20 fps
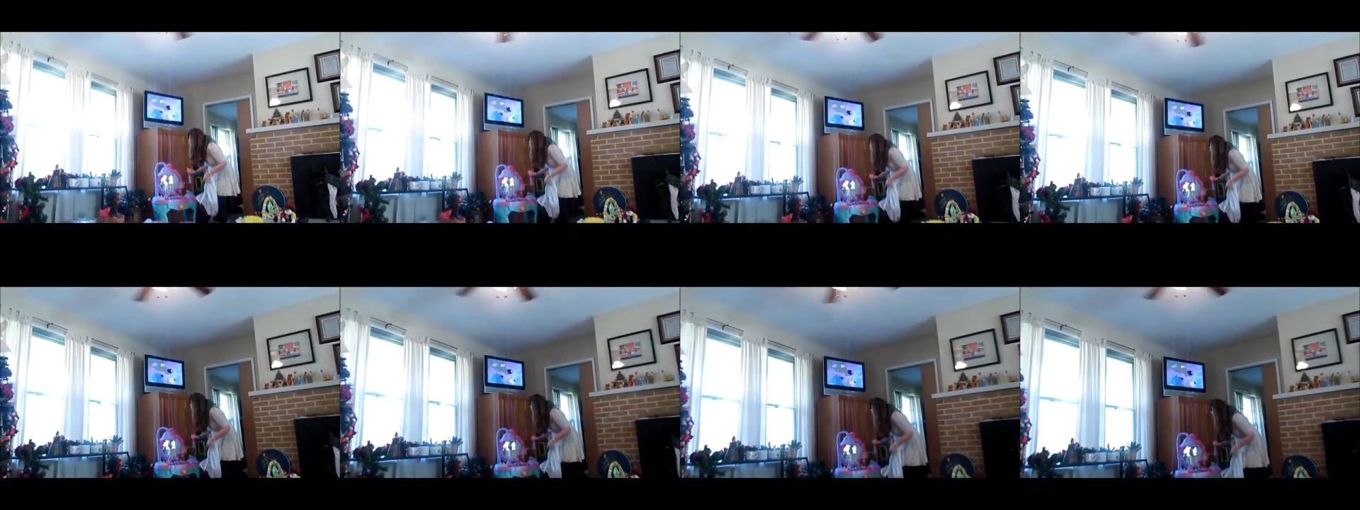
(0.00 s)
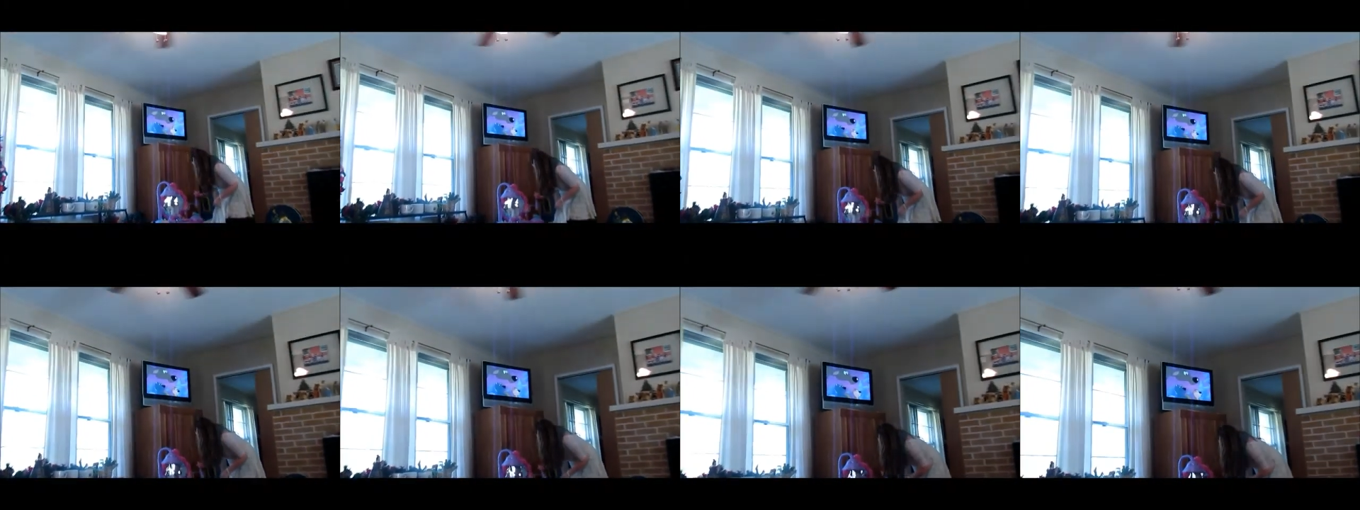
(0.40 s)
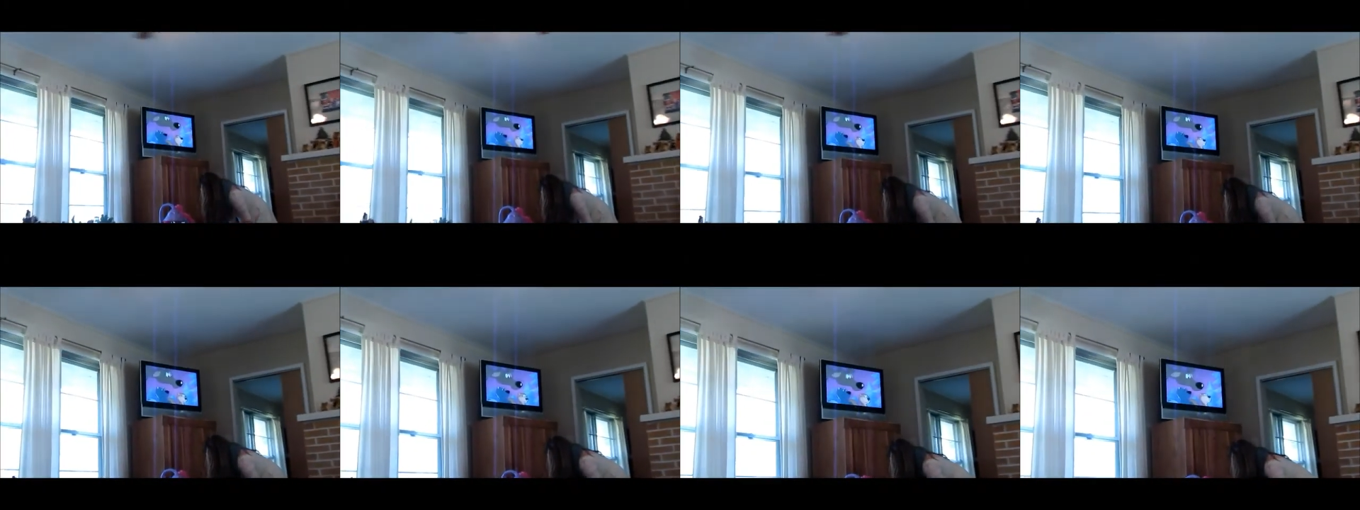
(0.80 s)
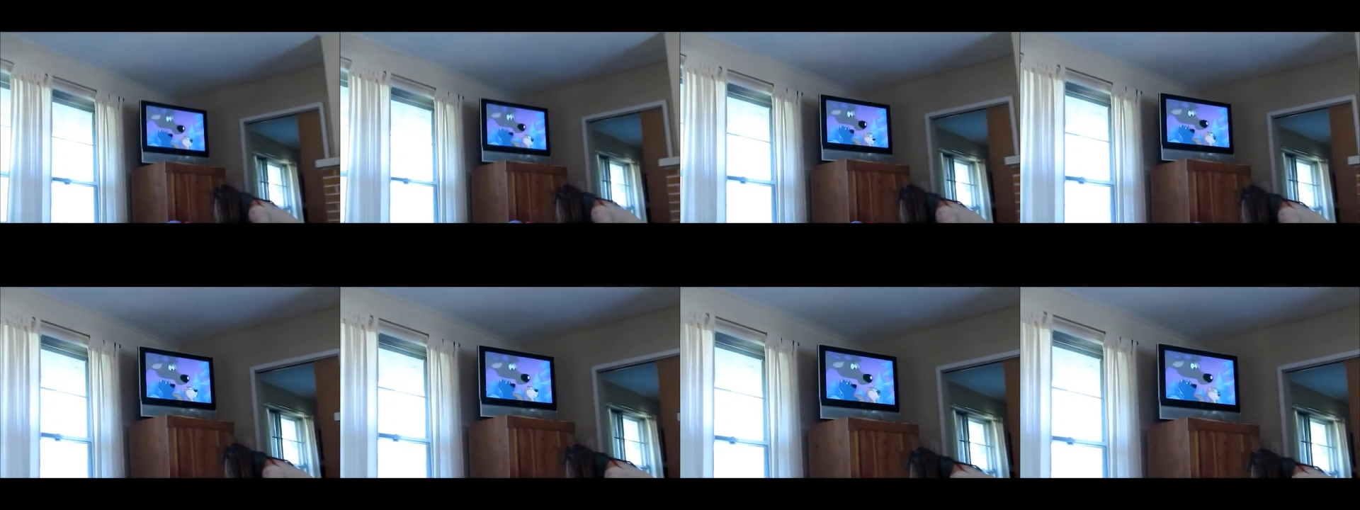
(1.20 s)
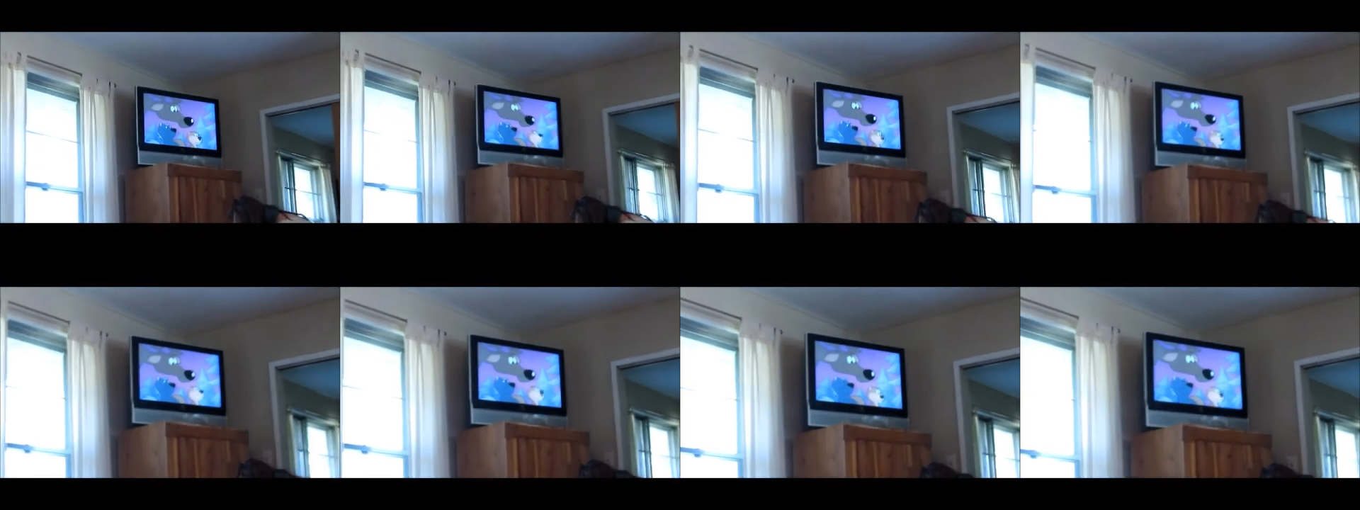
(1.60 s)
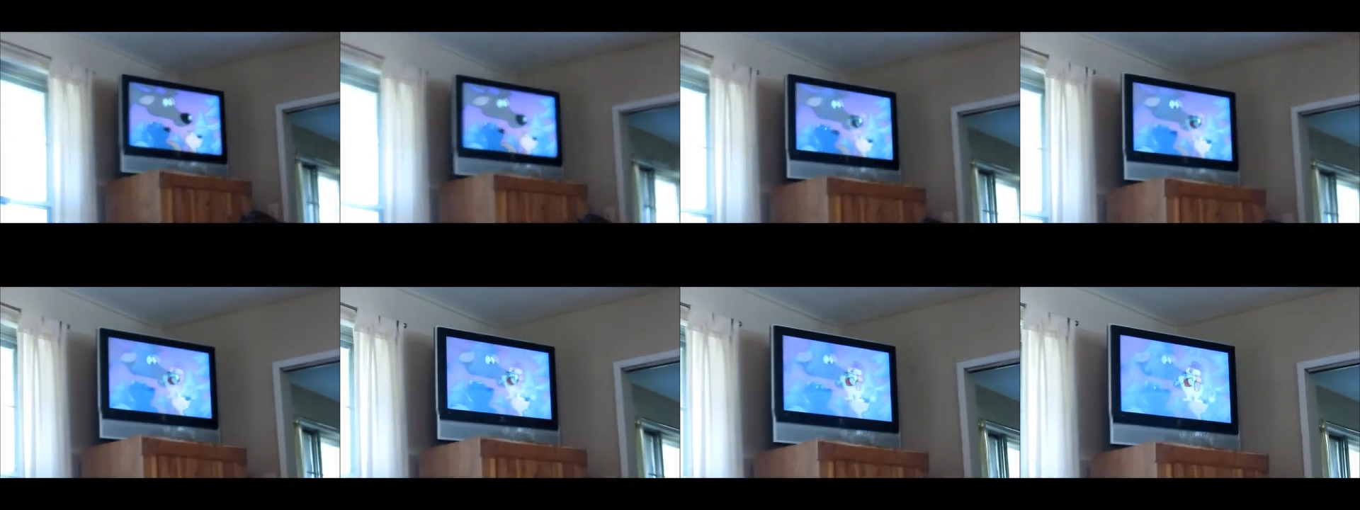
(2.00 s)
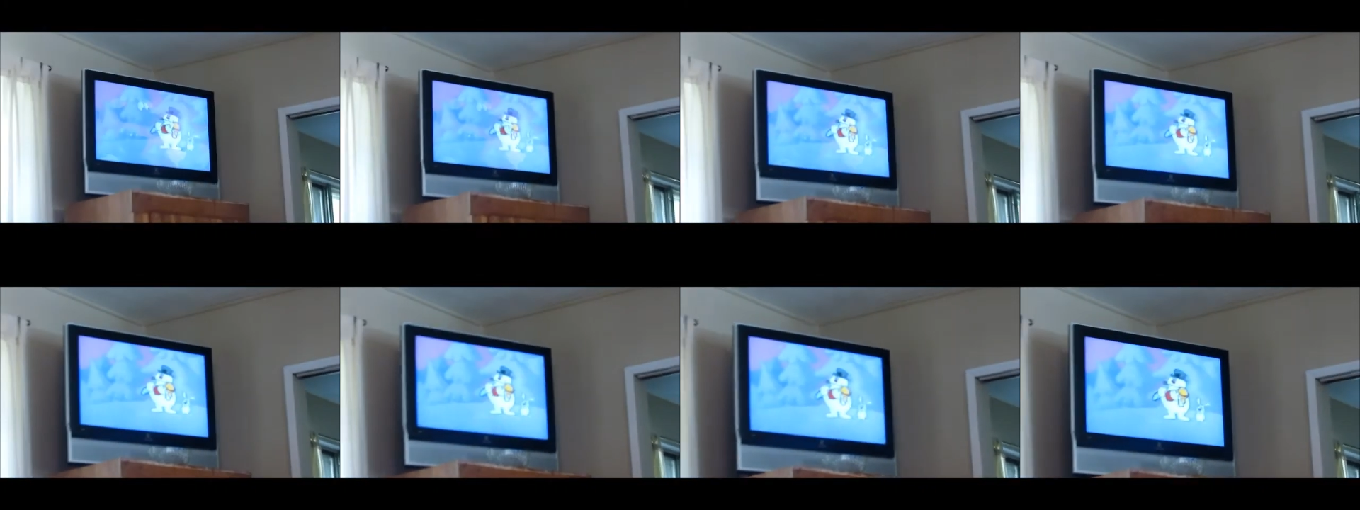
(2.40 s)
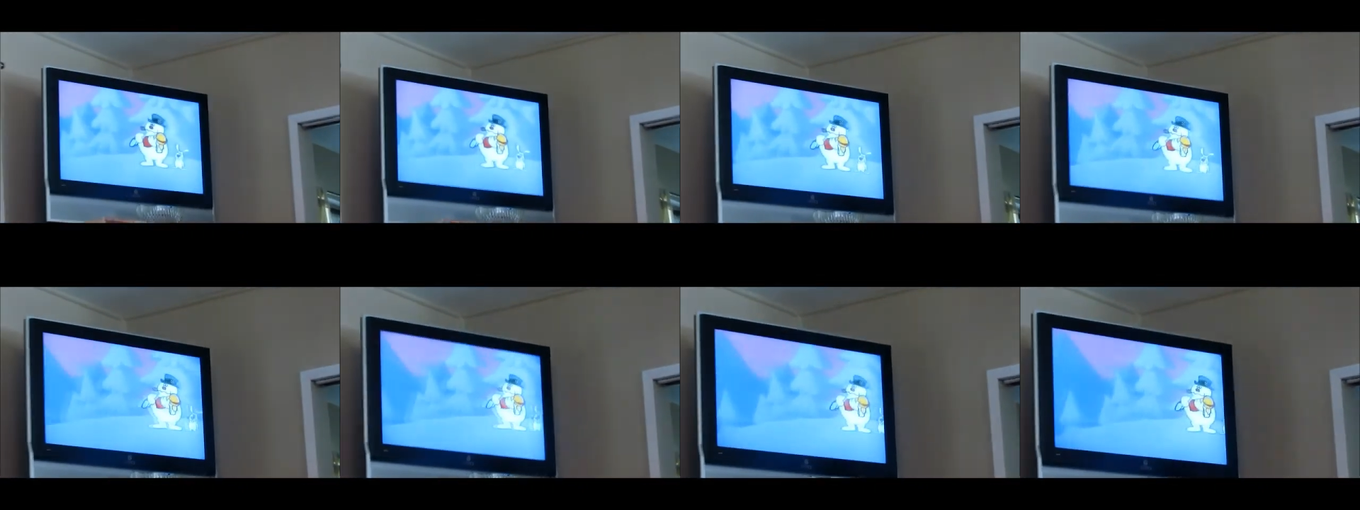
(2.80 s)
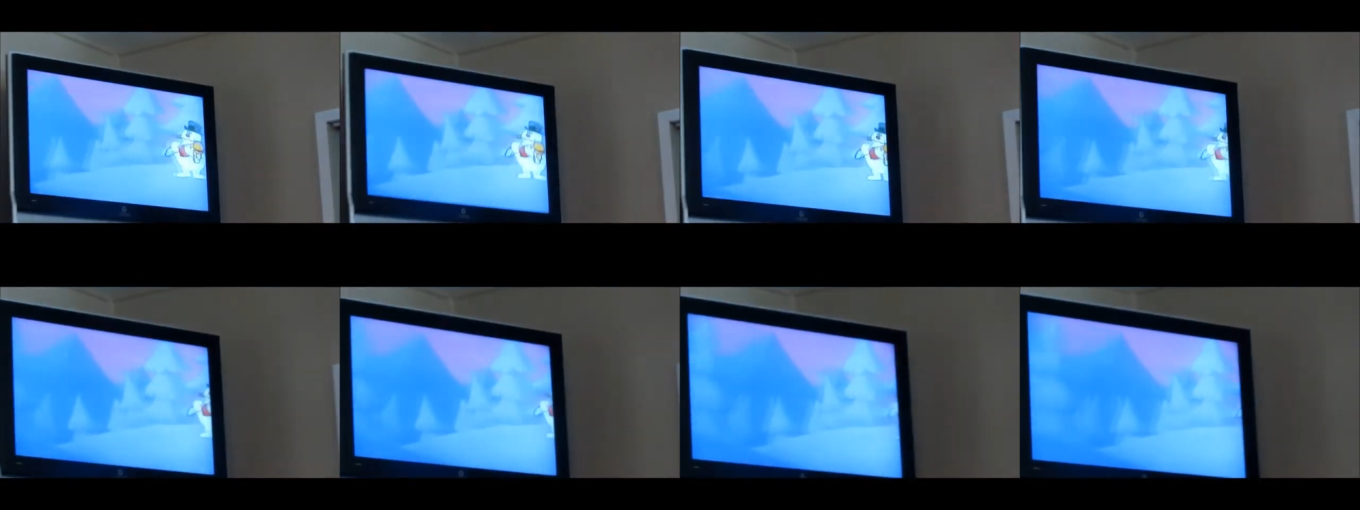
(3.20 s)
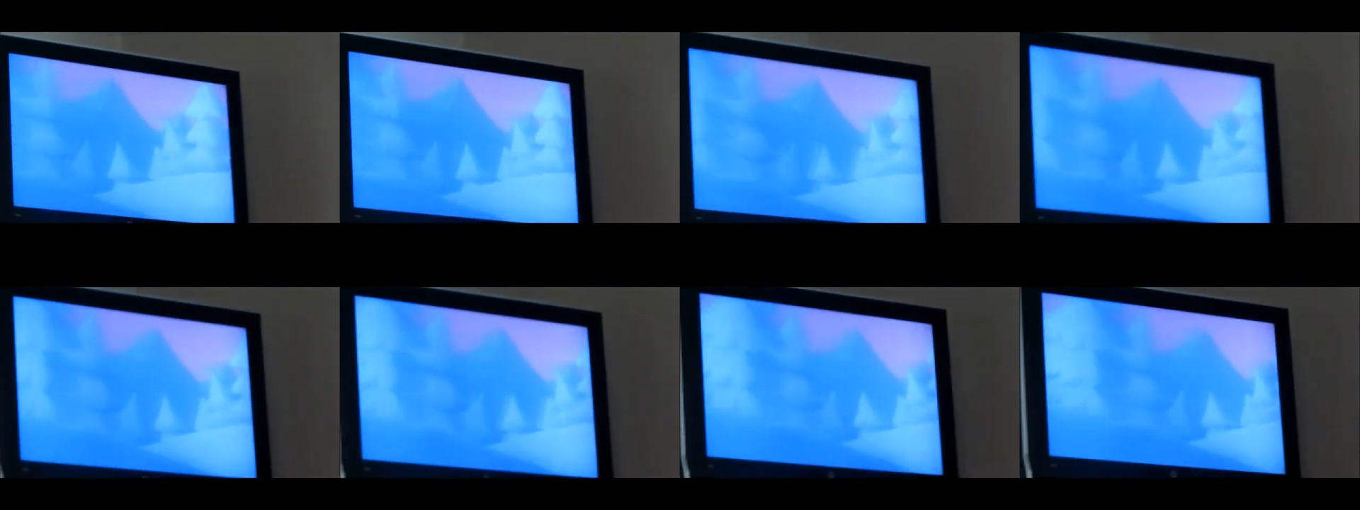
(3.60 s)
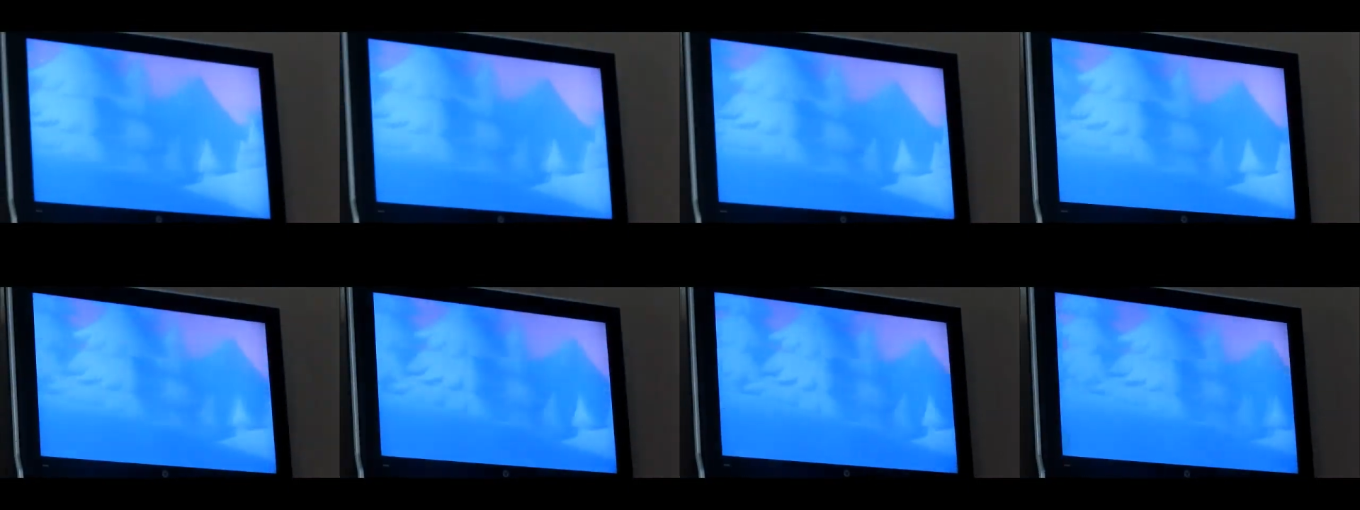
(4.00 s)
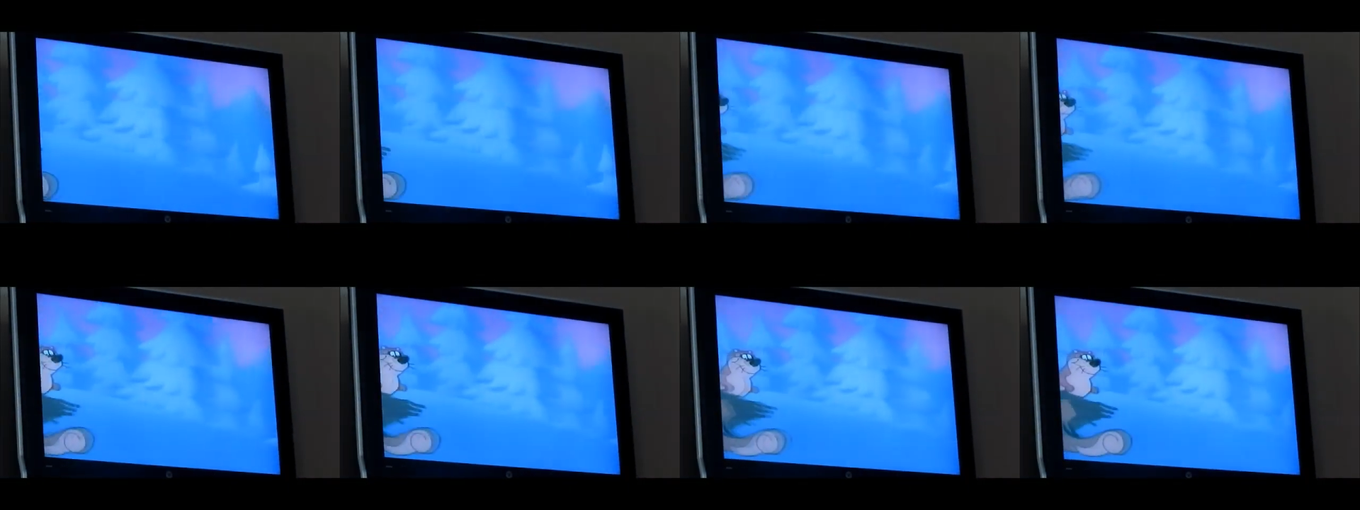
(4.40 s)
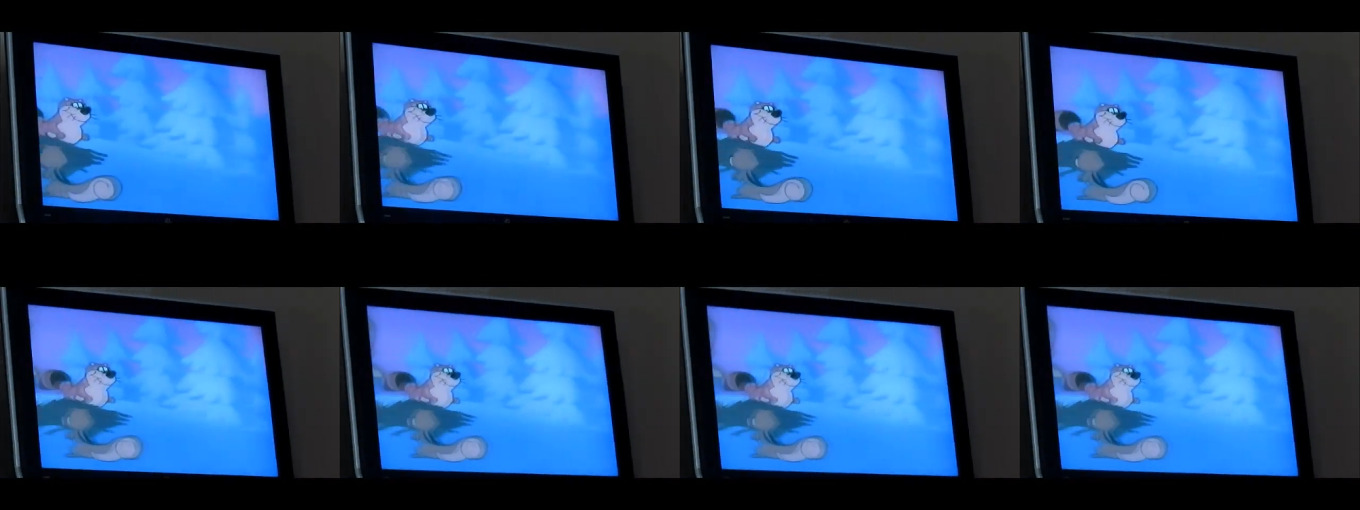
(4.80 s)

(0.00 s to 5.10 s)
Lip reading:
(no speaker visible)